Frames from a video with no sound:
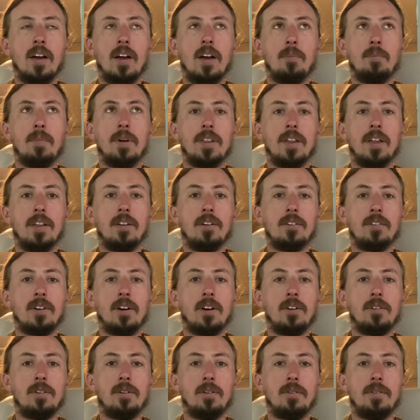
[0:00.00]
But then there's
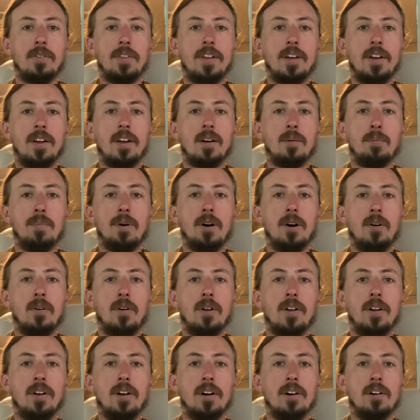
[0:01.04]
also the
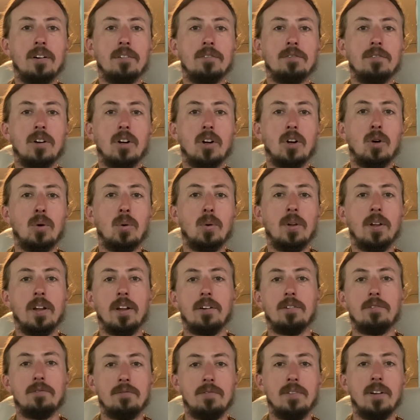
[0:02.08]
component of
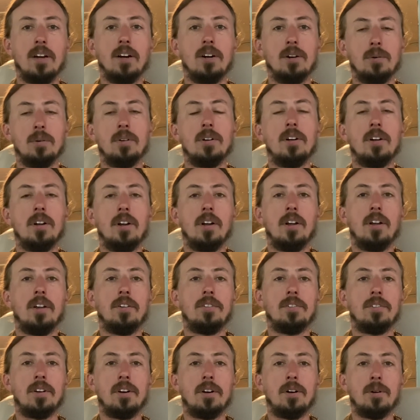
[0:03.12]
coolant flow.
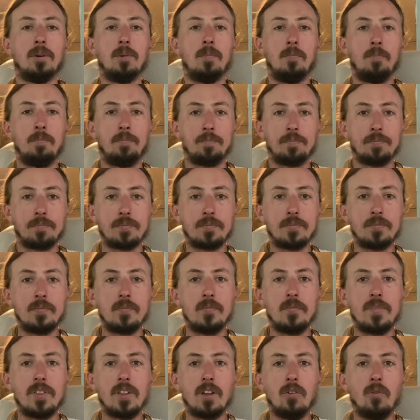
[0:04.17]
So
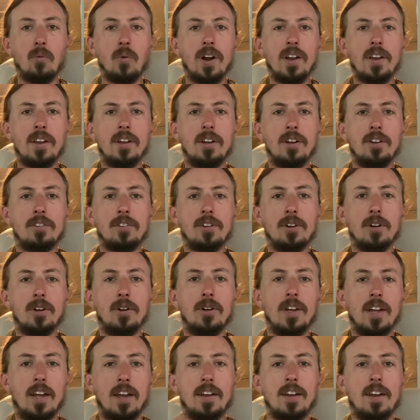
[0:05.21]
you
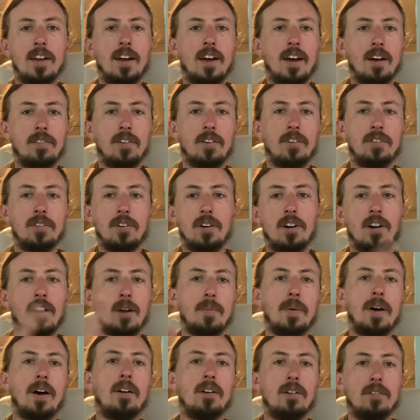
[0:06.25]
need to have a certain
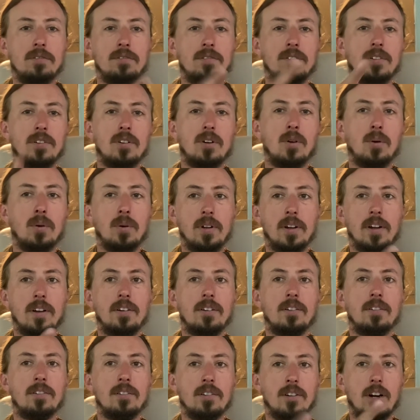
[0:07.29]
amount of coolant
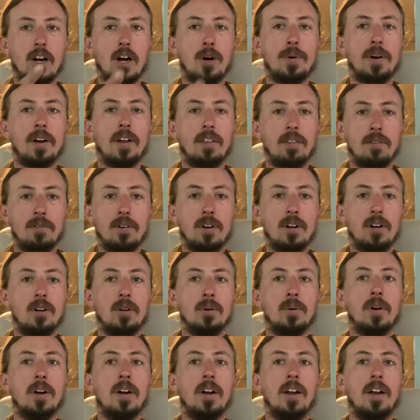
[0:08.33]
going
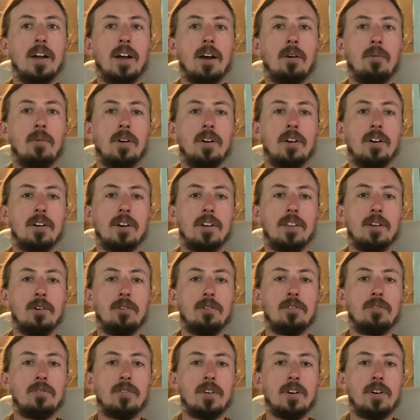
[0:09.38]
through, and when you're in those